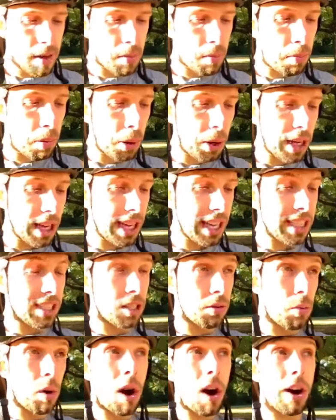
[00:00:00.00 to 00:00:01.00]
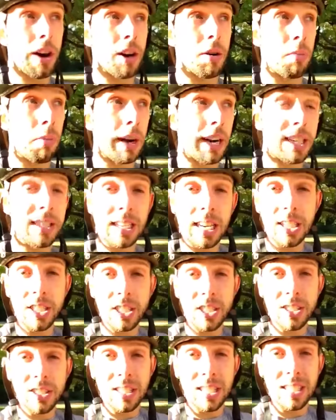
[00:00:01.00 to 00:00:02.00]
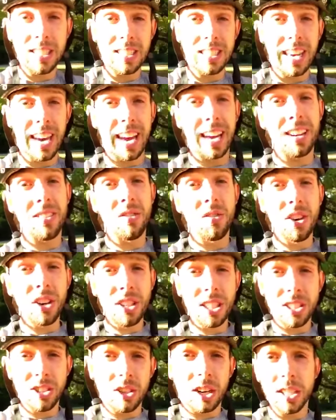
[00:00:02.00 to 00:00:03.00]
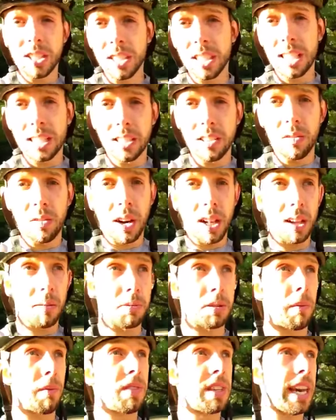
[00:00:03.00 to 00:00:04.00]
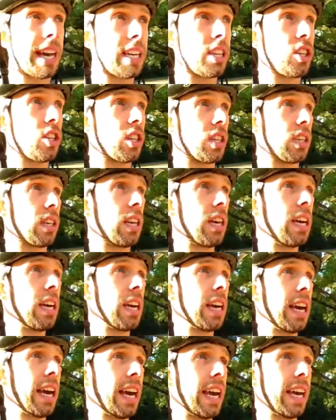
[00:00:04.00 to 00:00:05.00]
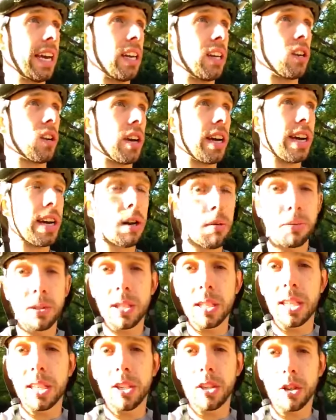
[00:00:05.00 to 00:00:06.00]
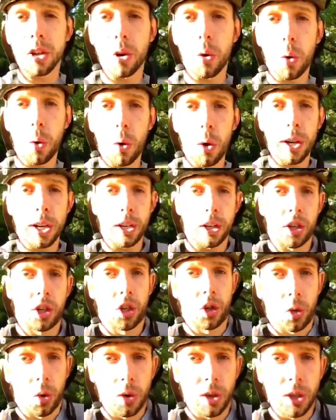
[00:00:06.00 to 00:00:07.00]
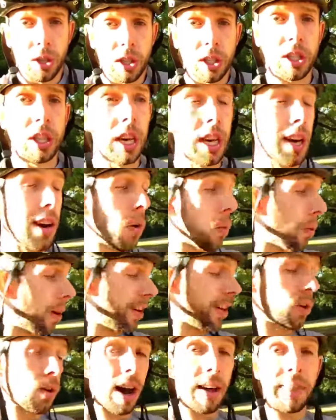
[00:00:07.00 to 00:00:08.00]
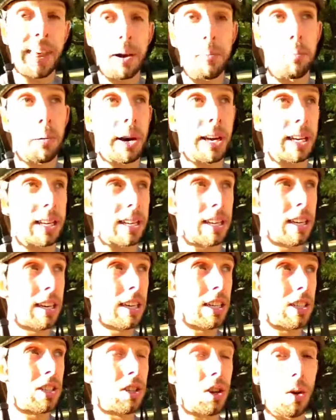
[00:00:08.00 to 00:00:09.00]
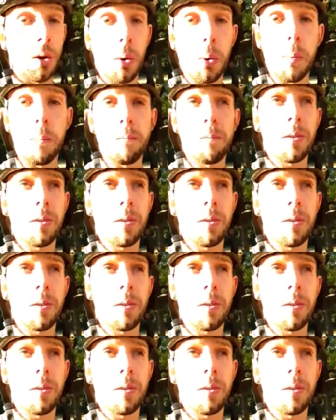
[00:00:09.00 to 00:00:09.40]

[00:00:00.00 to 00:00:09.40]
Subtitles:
putting in some harder bike sessions is that you really start to develop some tension in your hips and in your core and in your shoulders when you're on that bike. So